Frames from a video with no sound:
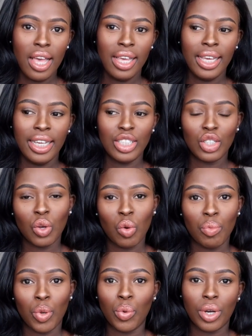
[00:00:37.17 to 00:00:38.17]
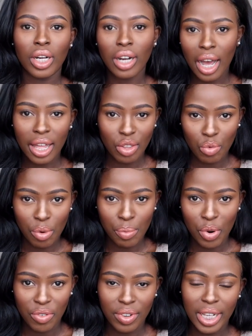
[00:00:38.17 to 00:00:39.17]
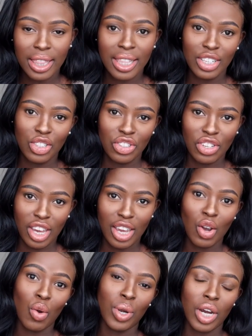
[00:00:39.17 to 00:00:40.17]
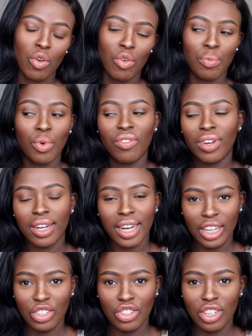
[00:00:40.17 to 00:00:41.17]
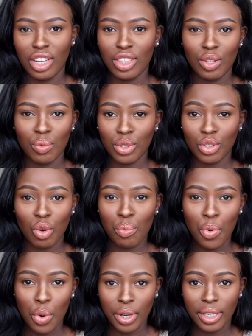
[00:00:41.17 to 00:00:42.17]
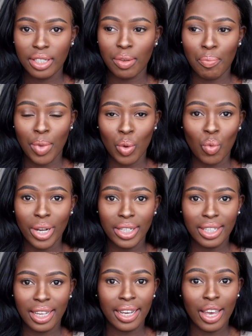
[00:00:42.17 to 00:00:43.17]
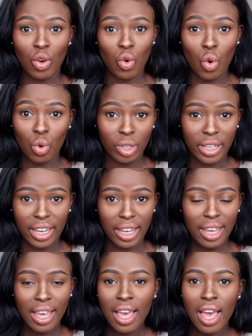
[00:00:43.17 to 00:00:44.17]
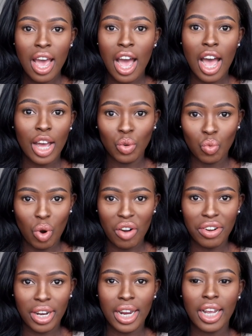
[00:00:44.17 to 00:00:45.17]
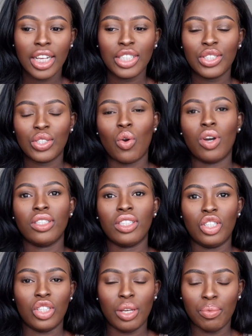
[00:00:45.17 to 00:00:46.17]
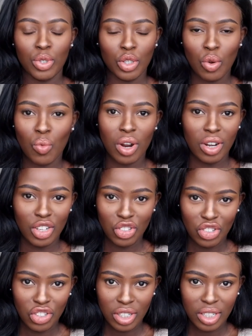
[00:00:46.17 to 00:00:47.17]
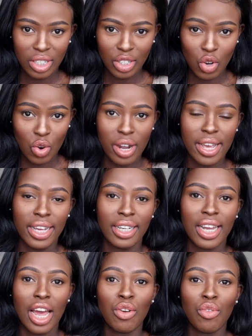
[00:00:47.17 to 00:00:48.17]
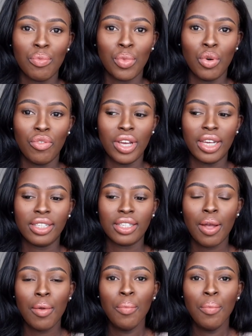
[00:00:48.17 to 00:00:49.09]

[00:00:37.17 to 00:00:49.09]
he told me we can either remove it this year or we can remove it next year. There was no point to me waiting a whole year and worrying so I said to him do you know what let's just go ahead and remove it.